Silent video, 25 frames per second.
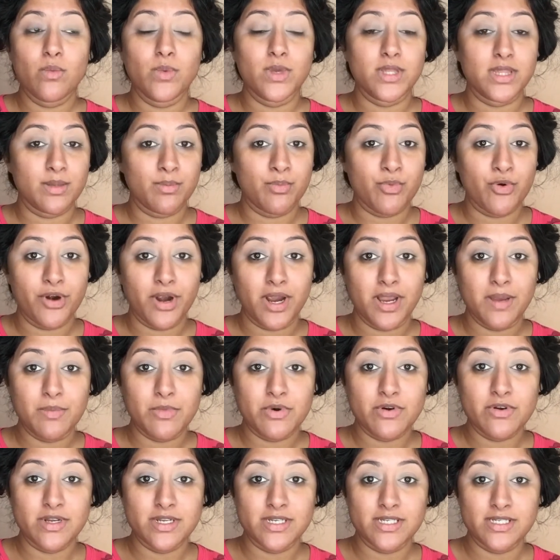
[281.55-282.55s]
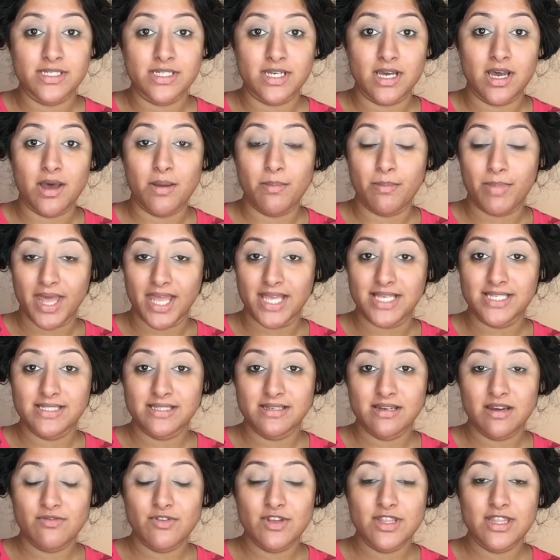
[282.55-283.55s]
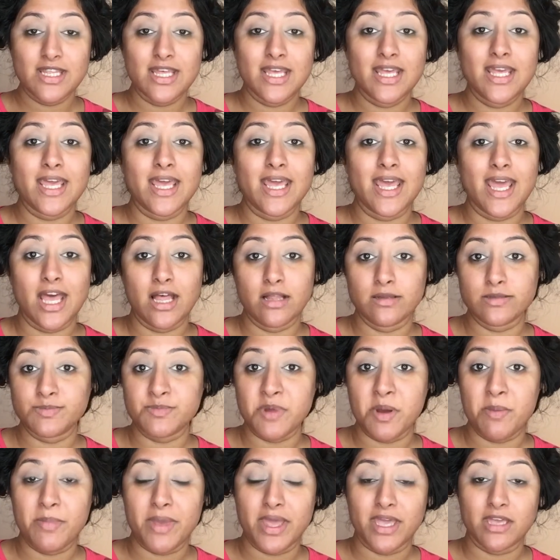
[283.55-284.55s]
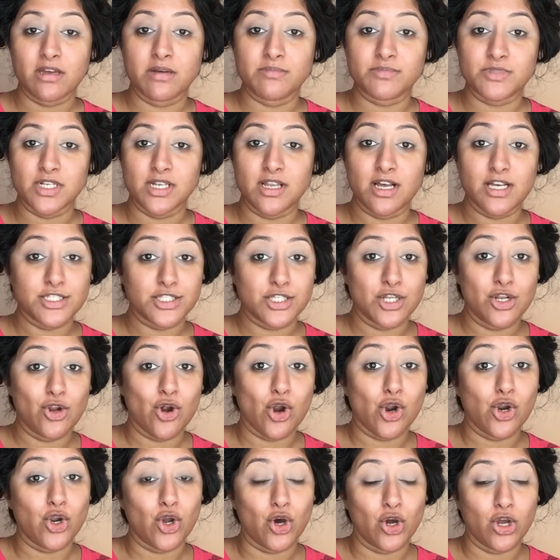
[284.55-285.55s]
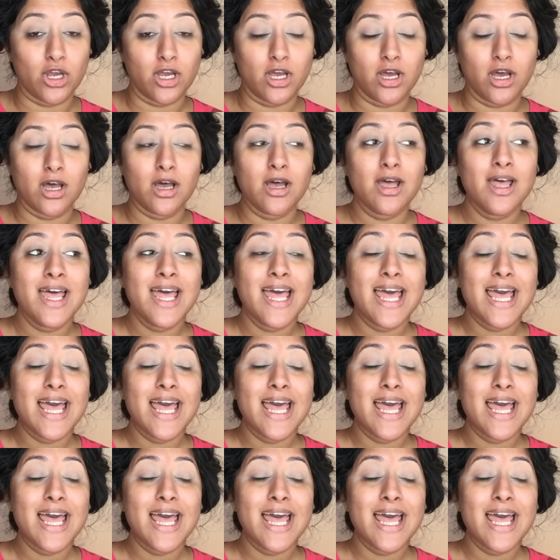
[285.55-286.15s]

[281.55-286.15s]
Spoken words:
with the primer and base and everything, it helps my makeup to last a lot longer,